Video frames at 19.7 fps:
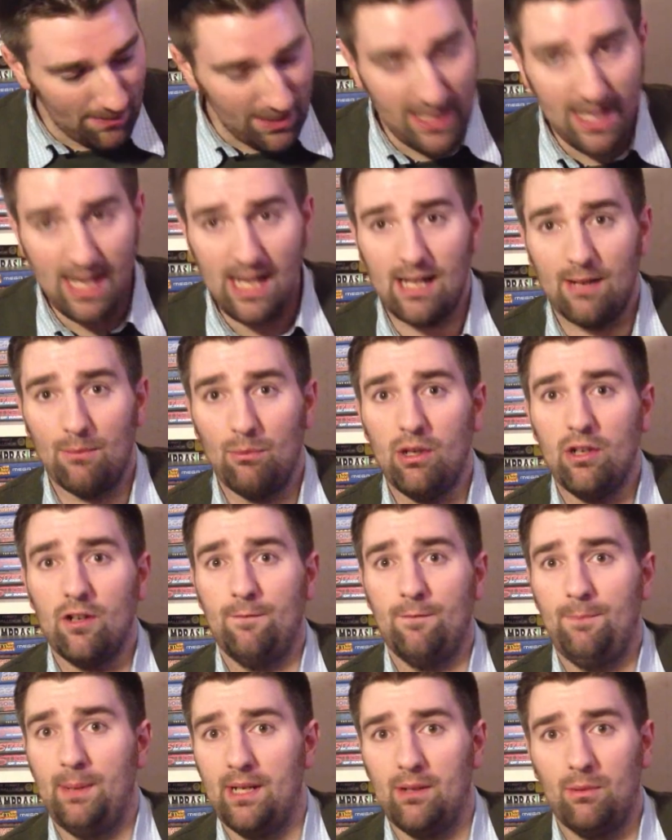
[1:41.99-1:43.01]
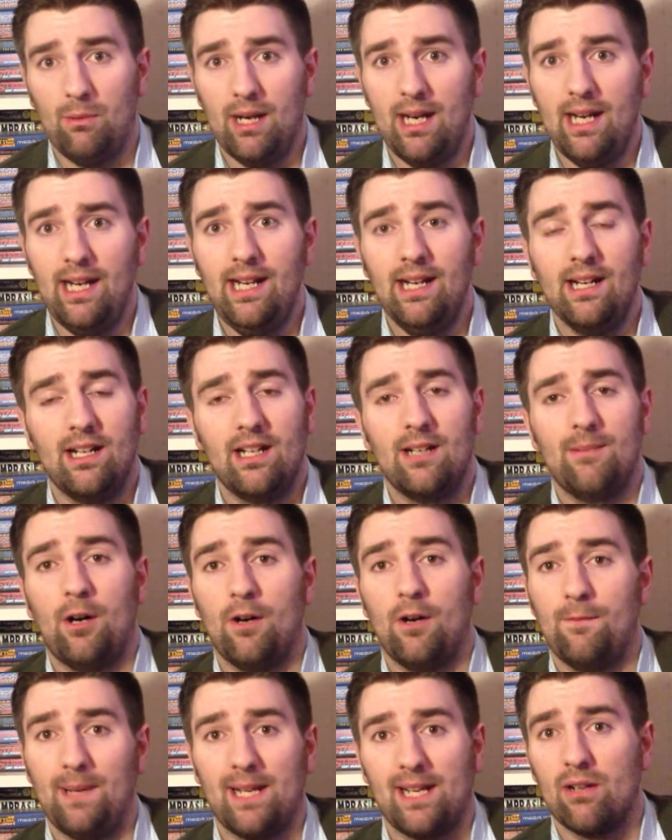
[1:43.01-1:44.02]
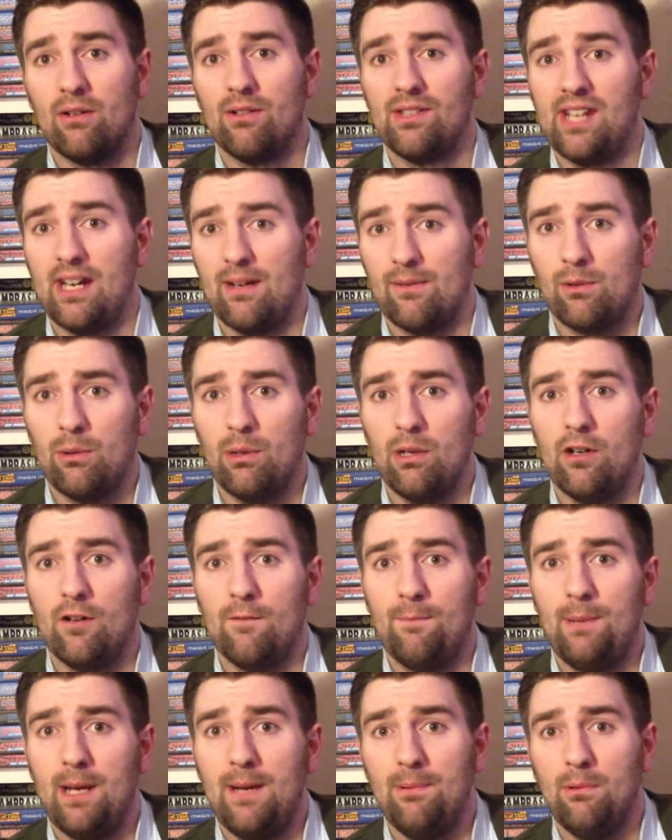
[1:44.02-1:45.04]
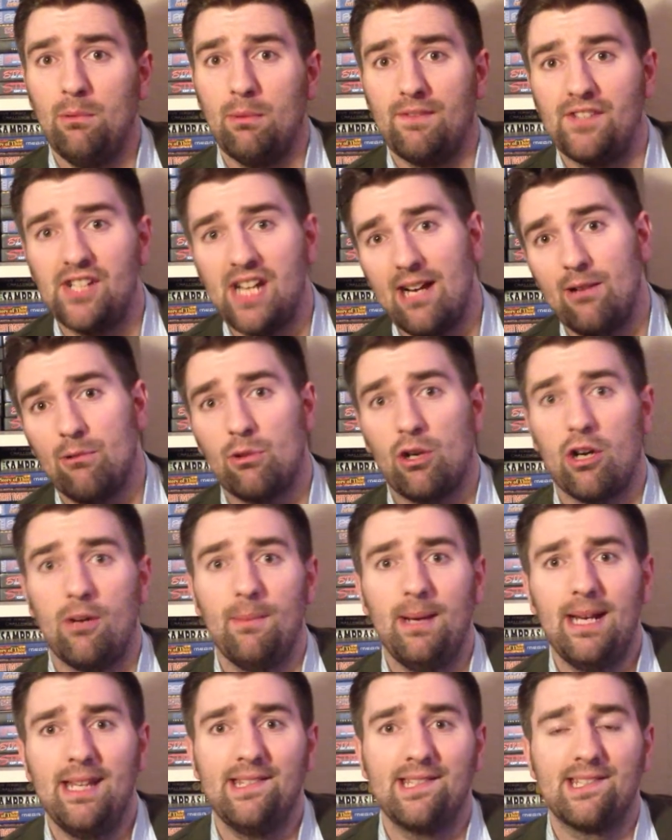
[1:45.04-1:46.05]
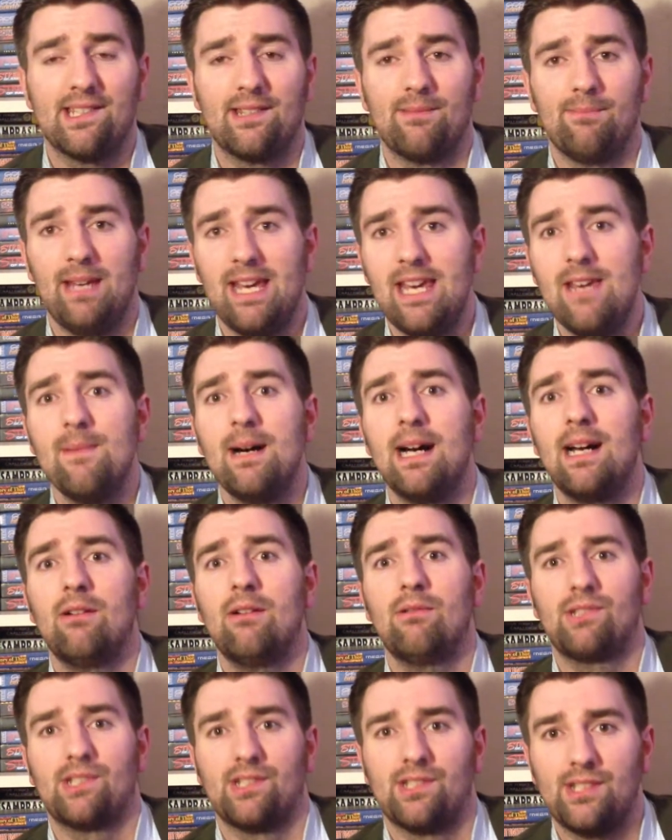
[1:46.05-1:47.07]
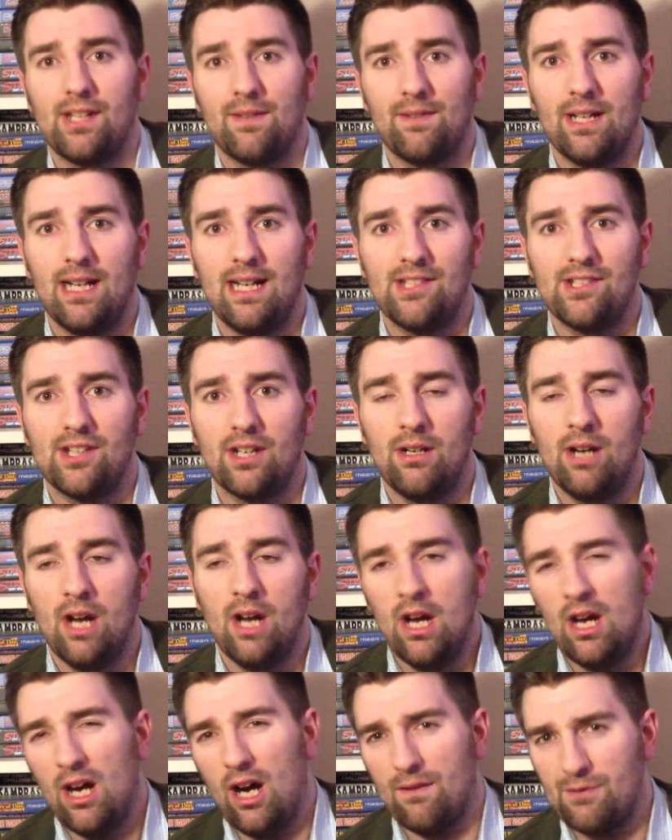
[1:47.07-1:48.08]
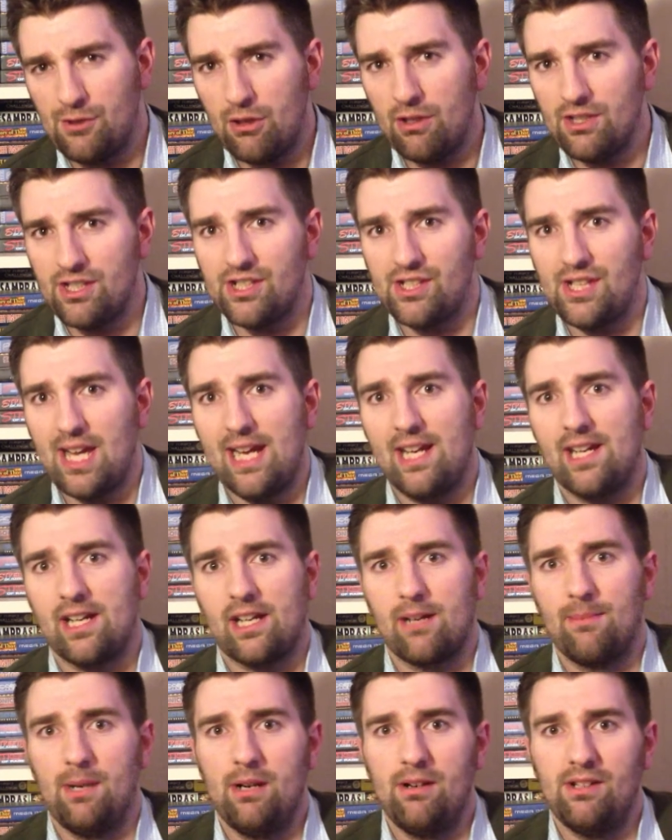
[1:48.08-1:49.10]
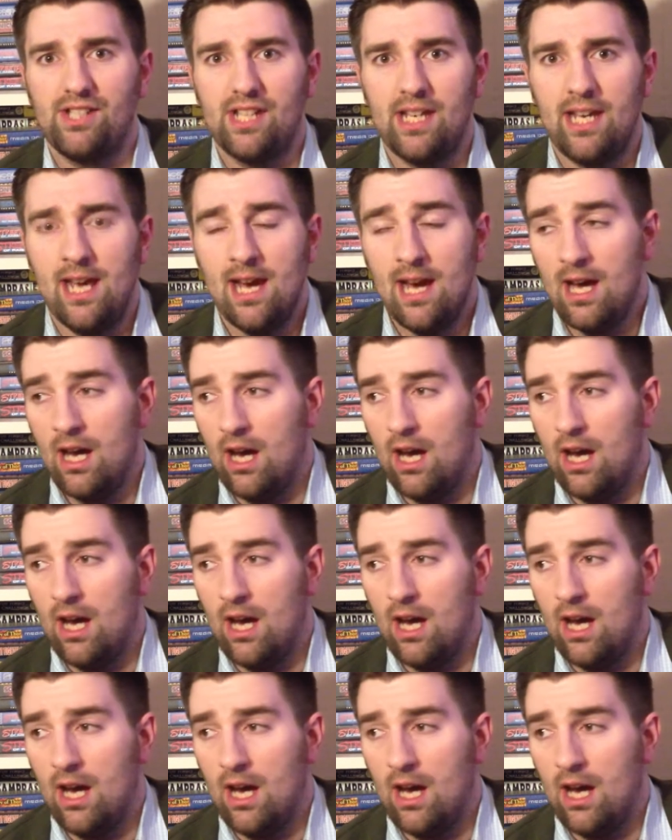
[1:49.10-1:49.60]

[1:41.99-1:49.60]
yeah, while I've been away, I've been in contact with quite a lot of people with channel comments and emails and stuff like that, so I've tried to stay in the community.